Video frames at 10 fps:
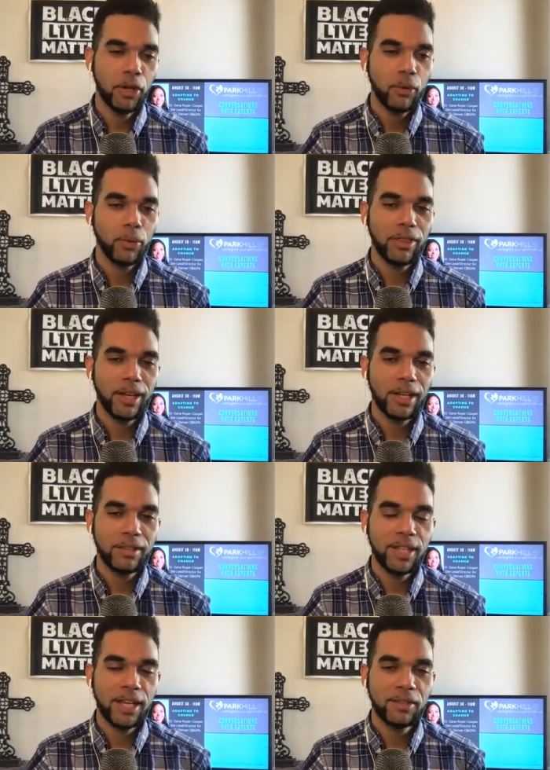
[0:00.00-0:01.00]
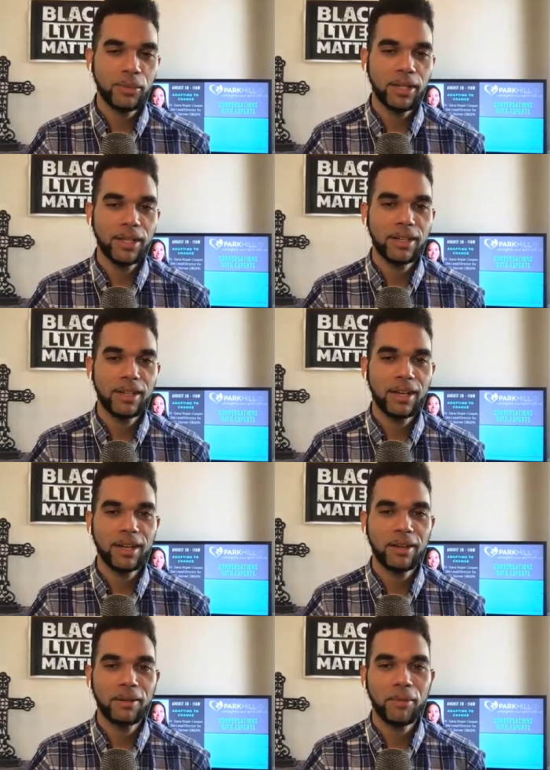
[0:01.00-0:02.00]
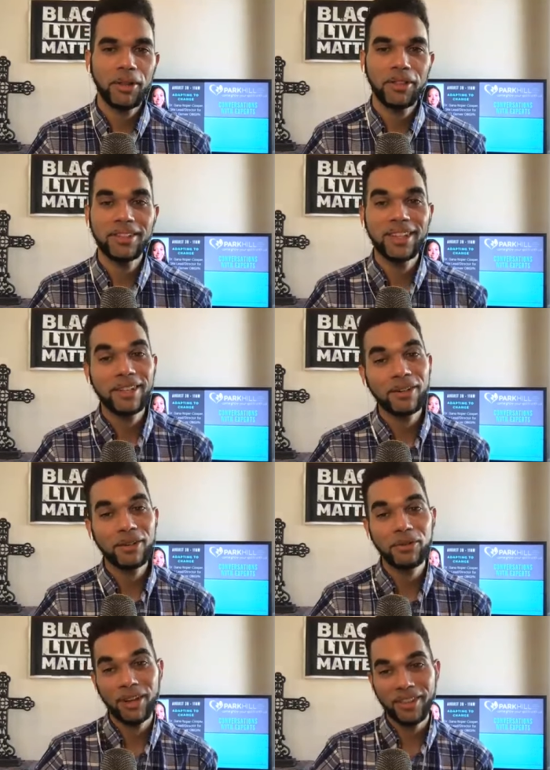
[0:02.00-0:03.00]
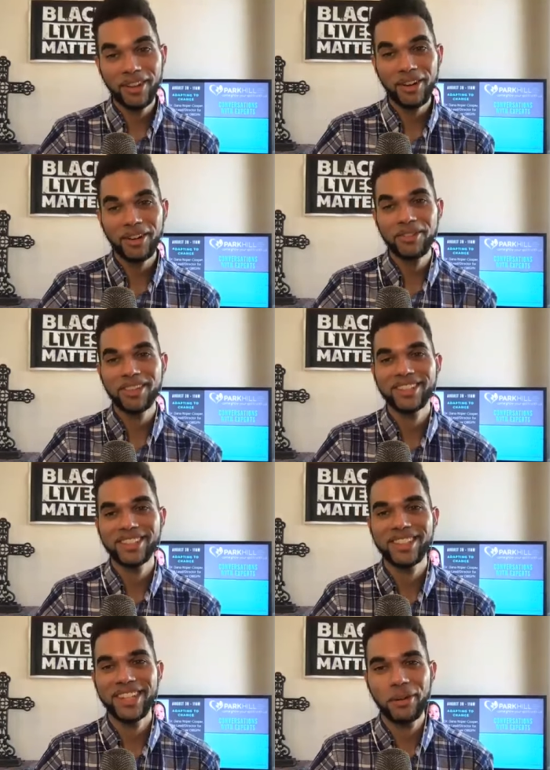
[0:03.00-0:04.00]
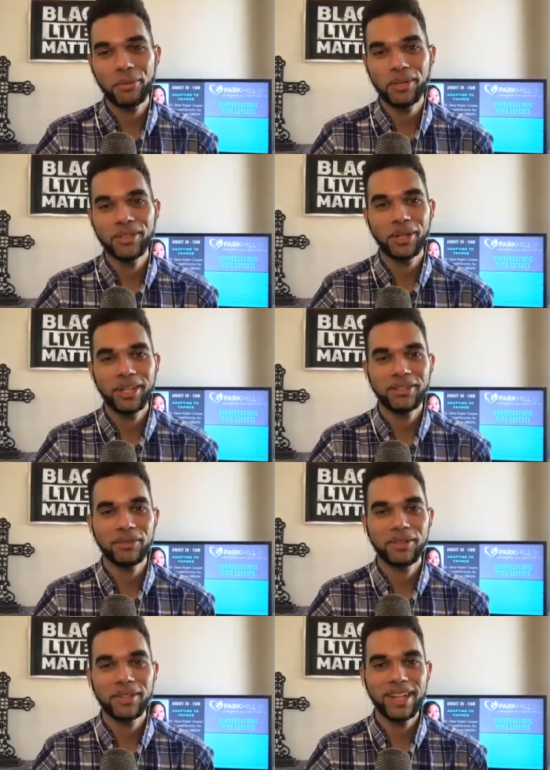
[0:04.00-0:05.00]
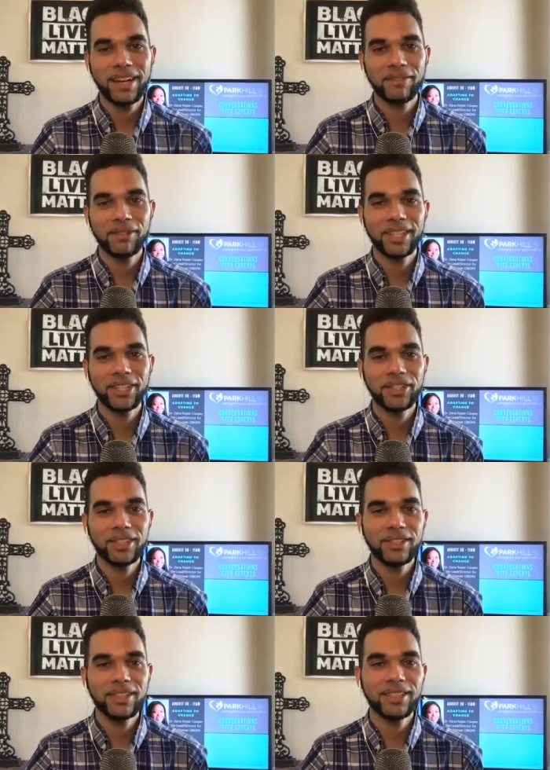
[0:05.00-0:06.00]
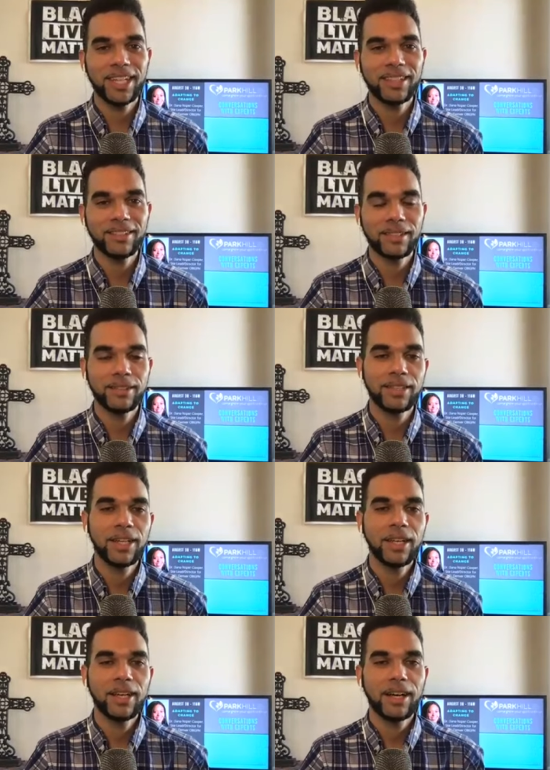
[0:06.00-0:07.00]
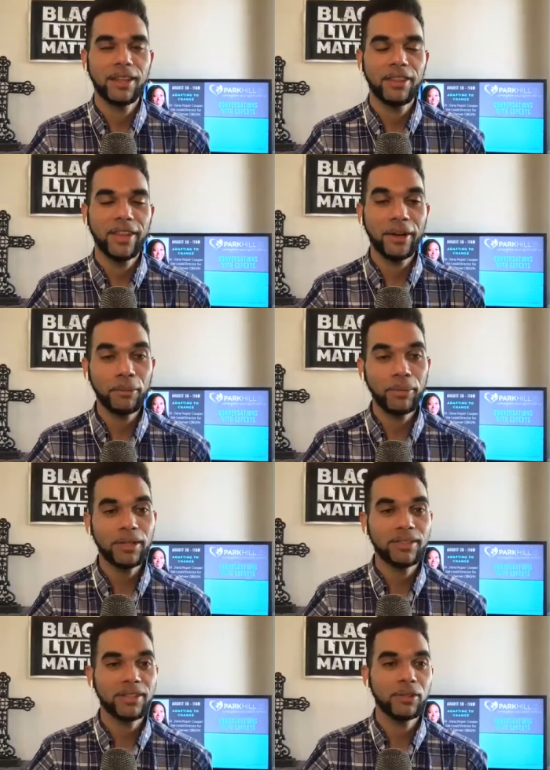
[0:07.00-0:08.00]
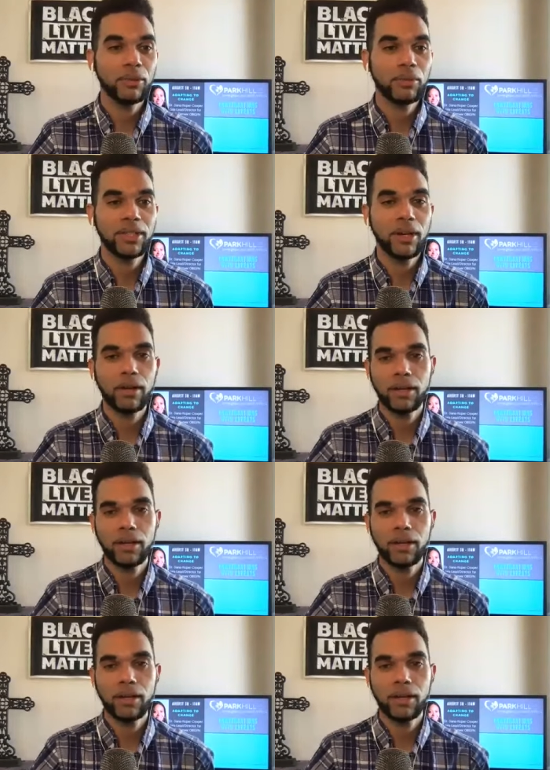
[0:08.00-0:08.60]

with us. Next week, uh, Martha Teater, who's on the call with us today, will be joining us for this conversation. She's a licensed uh, therapist, and so we'll be talking